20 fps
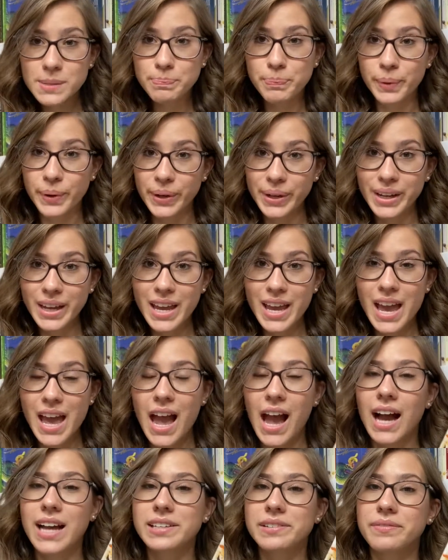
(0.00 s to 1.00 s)
book
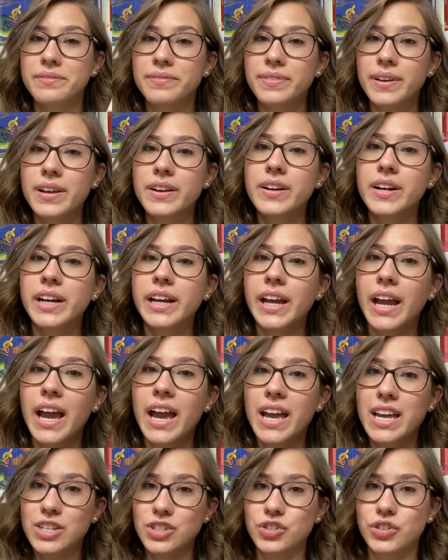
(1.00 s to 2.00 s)
has a very
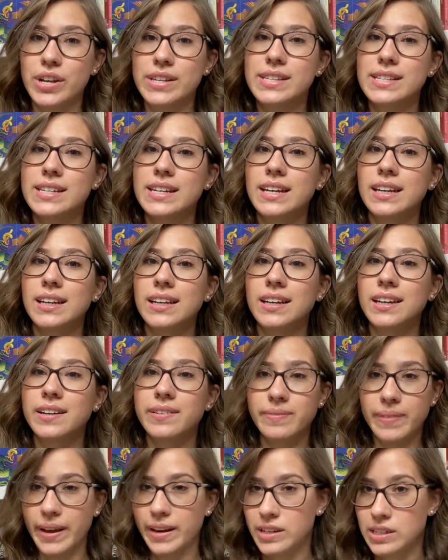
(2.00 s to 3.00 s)
interesting
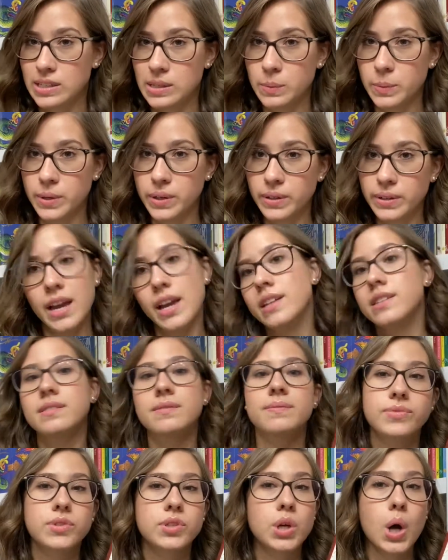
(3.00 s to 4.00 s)
fantasy world. It's
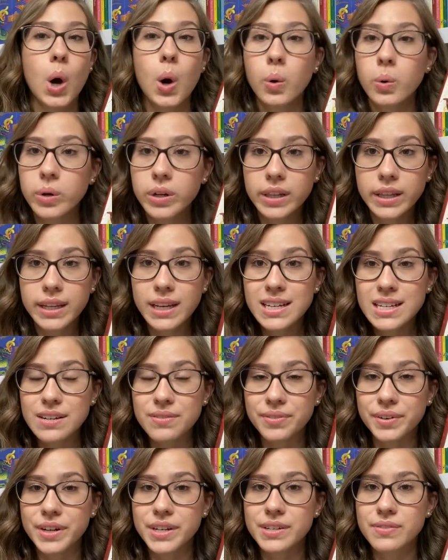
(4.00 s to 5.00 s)
totally
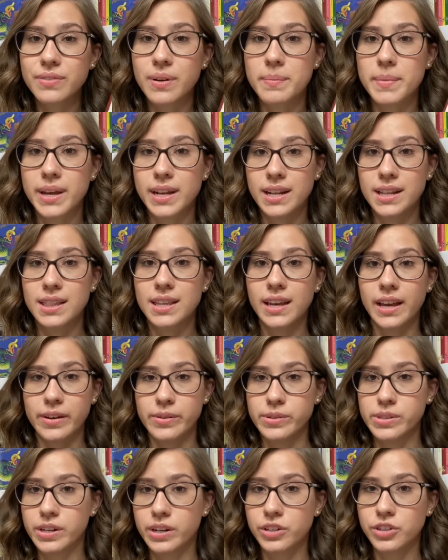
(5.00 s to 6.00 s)
different from anything
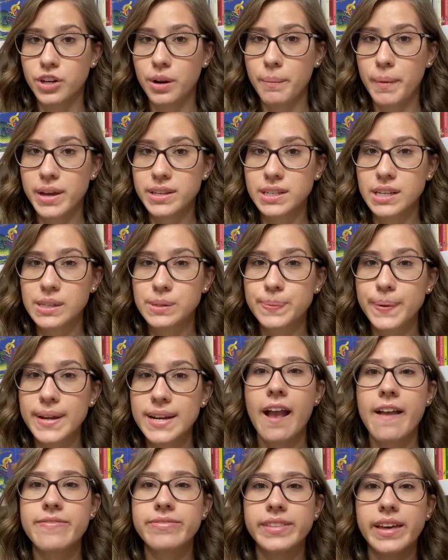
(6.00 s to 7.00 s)
else Sarah J Maas has written,
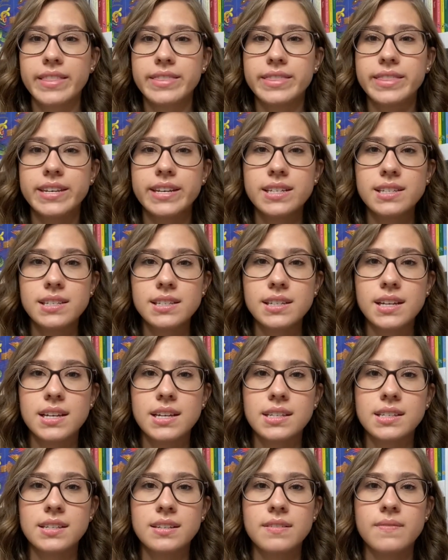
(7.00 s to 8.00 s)
and that this
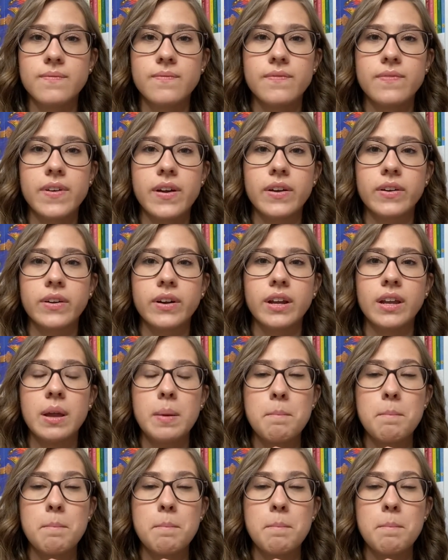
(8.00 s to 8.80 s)
is very